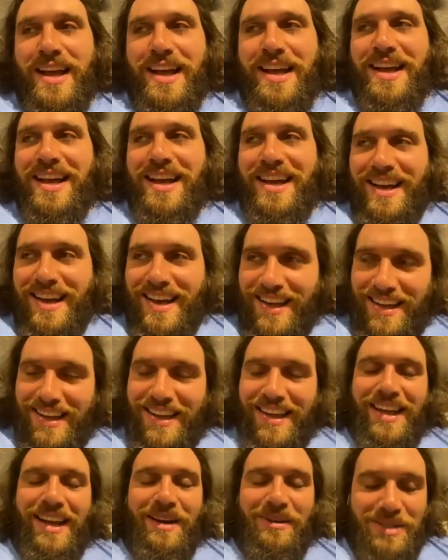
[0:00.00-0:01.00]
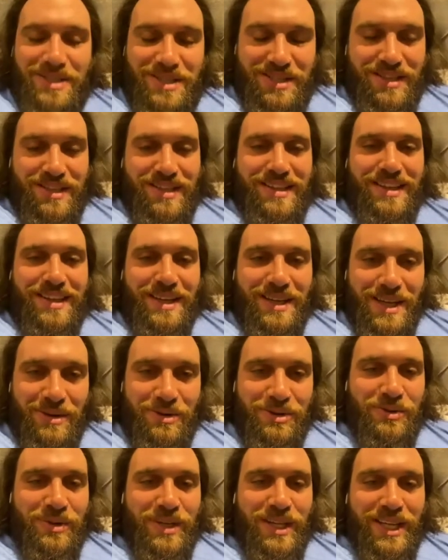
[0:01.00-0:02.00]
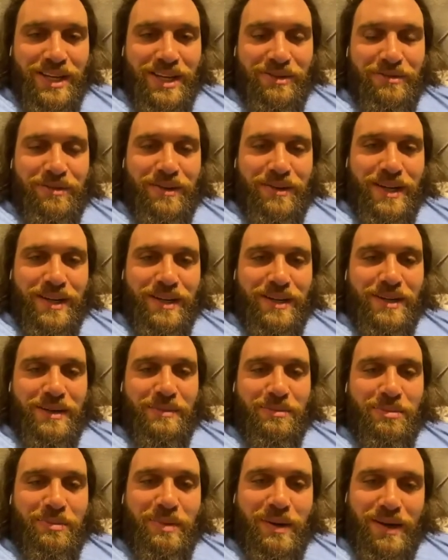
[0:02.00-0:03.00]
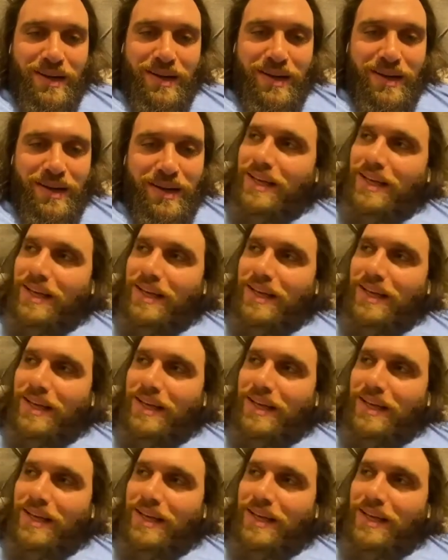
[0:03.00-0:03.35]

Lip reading: And it was really good fun, but